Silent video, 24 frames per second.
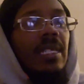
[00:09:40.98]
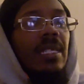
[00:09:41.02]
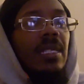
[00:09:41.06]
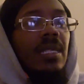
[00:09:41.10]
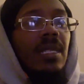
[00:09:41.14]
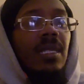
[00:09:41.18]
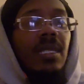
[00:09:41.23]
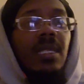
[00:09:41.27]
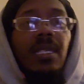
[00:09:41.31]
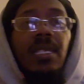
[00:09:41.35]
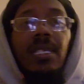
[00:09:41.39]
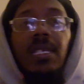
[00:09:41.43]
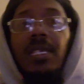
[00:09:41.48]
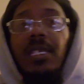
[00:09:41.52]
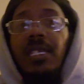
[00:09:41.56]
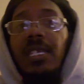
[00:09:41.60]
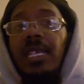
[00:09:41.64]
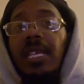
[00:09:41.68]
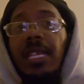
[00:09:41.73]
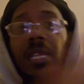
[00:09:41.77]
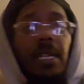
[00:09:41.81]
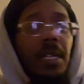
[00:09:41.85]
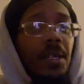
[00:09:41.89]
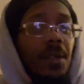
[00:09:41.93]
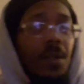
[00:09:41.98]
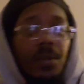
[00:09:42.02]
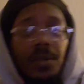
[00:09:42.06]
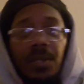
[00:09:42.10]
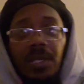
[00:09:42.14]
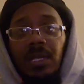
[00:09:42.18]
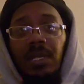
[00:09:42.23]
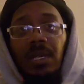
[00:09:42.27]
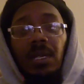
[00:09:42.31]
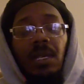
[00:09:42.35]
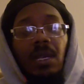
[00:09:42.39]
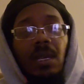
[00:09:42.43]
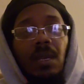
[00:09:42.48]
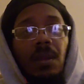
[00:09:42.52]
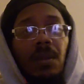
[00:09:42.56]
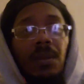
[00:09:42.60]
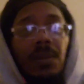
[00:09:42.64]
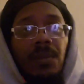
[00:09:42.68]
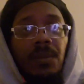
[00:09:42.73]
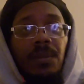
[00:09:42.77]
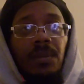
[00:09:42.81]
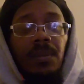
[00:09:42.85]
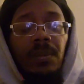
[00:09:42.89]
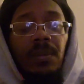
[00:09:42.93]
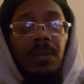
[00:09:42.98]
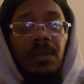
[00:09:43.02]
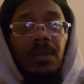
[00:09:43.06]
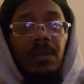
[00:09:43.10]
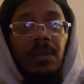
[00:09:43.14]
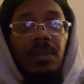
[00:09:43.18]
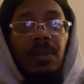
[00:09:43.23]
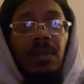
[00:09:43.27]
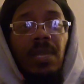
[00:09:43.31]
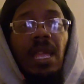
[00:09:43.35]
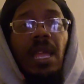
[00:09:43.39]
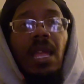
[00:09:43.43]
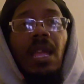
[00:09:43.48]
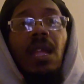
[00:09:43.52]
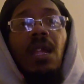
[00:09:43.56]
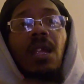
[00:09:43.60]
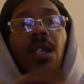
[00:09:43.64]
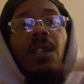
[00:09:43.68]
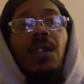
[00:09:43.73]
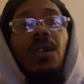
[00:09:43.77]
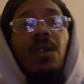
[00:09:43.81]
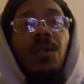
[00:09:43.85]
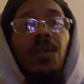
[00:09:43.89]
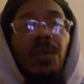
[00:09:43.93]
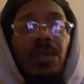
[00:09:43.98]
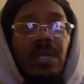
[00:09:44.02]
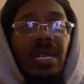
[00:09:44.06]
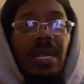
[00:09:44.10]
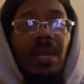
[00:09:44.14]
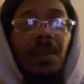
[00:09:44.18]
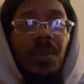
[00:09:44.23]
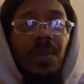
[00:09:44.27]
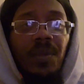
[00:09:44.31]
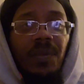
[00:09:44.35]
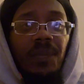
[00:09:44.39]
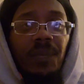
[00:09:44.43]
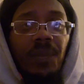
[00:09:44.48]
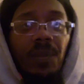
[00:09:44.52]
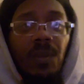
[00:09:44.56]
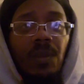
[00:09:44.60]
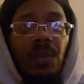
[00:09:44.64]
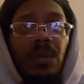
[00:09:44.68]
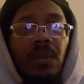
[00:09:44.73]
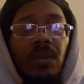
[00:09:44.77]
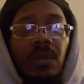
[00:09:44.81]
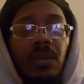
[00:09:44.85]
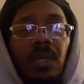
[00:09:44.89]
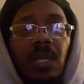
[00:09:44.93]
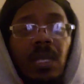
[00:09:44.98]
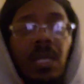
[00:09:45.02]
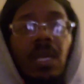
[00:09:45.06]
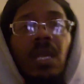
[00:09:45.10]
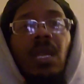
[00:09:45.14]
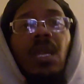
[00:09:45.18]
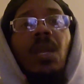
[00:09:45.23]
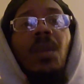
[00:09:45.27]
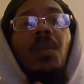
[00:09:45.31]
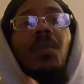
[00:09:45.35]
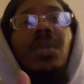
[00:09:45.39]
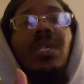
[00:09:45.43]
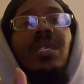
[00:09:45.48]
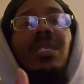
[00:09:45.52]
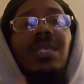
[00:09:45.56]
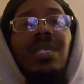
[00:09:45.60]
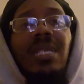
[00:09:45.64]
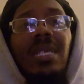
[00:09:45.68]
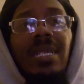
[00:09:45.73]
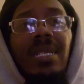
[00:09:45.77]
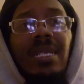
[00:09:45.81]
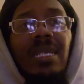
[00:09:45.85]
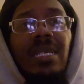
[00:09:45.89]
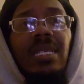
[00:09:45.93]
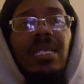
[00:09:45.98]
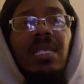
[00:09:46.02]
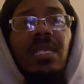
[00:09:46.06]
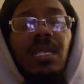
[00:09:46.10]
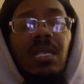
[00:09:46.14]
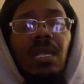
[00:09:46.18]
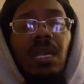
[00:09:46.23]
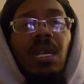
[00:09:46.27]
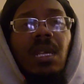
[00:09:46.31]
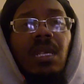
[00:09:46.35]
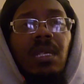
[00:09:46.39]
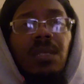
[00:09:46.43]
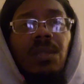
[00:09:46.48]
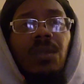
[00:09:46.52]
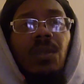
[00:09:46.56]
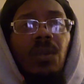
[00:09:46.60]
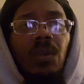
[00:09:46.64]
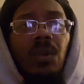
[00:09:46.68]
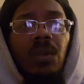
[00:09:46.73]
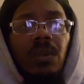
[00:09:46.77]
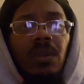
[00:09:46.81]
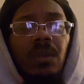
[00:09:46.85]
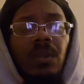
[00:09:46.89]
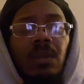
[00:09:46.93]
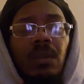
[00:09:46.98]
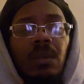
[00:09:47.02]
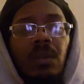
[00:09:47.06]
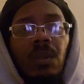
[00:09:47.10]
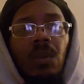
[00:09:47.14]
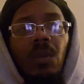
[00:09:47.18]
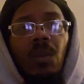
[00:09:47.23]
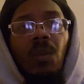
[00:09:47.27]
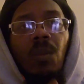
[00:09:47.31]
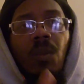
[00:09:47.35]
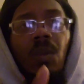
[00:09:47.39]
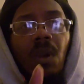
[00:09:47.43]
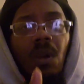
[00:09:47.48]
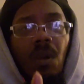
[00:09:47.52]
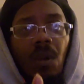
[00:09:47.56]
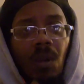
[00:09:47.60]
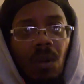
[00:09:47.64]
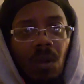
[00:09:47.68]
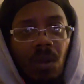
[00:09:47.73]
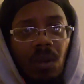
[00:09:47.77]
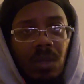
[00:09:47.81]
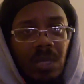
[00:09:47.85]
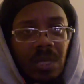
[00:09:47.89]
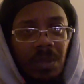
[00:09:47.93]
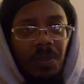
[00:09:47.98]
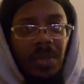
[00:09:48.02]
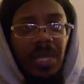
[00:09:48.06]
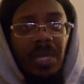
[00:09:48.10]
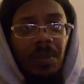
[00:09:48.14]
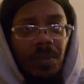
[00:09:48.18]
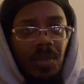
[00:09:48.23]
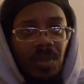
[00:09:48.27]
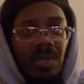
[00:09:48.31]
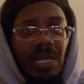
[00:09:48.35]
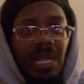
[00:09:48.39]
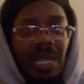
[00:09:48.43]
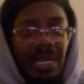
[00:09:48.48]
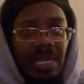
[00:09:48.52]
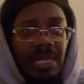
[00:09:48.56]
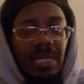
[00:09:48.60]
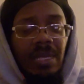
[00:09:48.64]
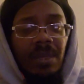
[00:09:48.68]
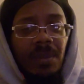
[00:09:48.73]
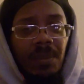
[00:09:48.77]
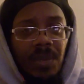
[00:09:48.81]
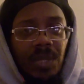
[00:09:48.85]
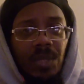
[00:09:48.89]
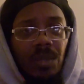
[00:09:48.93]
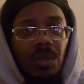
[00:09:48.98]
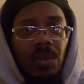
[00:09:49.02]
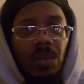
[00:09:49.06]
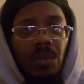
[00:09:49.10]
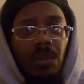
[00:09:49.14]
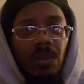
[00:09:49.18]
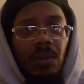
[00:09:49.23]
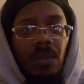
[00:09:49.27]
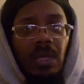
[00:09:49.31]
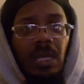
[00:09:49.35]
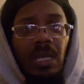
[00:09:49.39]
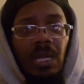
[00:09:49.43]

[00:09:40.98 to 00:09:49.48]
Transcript: Years ago. I heard that before. But then he started doing what all the people like him do.